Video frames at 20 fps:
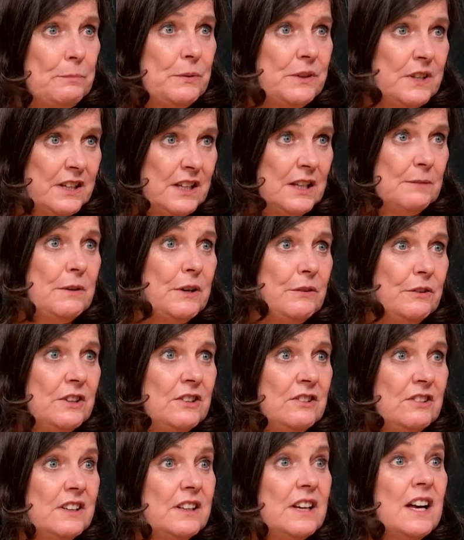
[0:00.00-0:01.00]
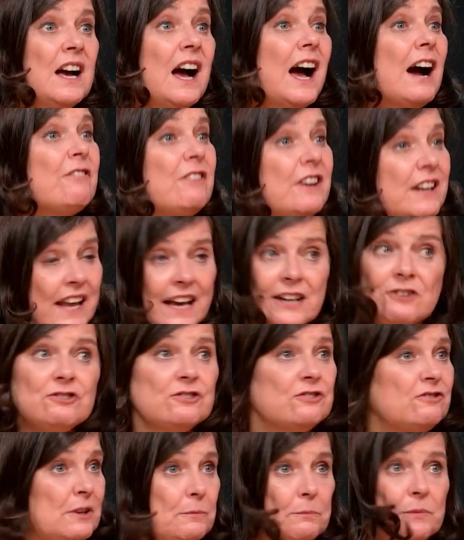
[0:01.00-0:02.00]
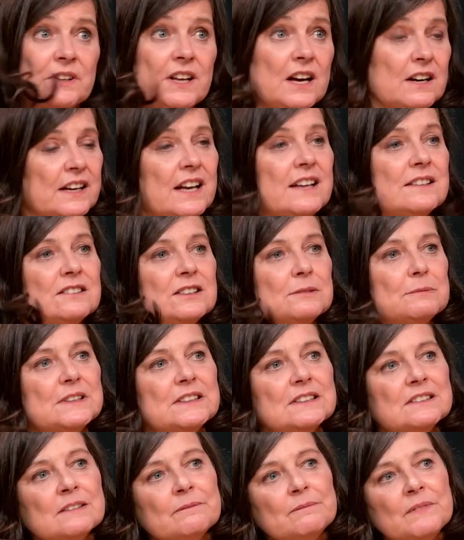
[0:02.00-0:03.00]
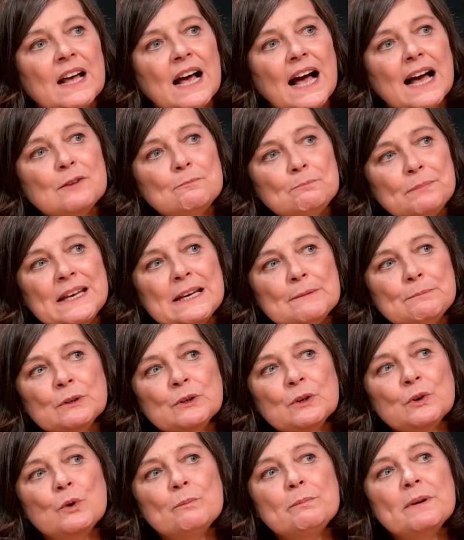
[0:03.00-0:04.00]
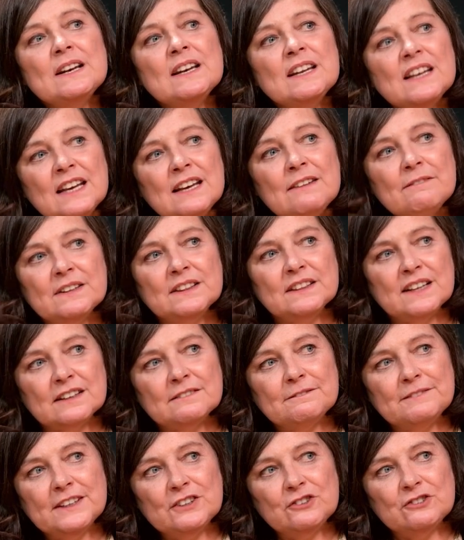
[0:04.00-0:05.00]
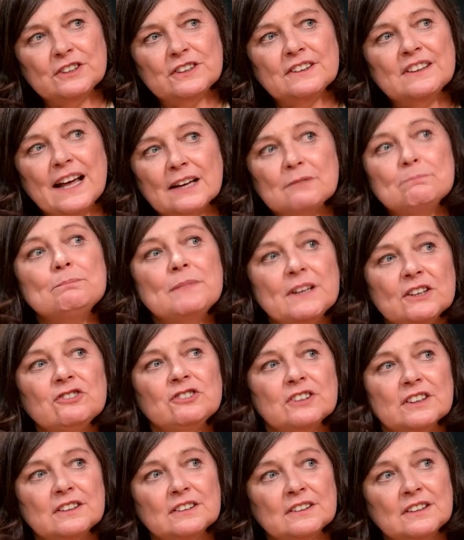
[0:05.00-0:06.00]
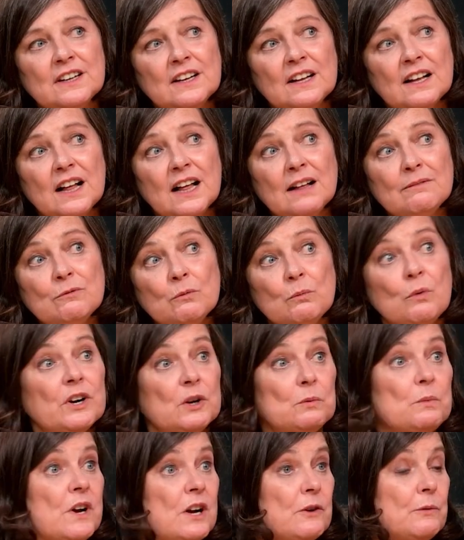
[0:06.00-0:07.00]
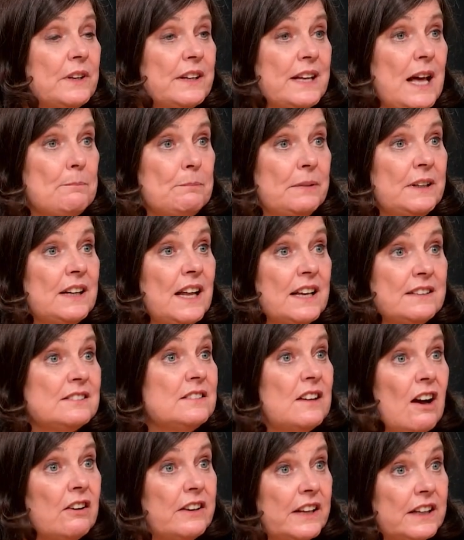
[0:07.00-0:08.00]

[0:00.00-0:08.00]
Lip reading: with the community, our relationship with our customers. And people who believe in that vision, that mission, want to work with a company like Starling.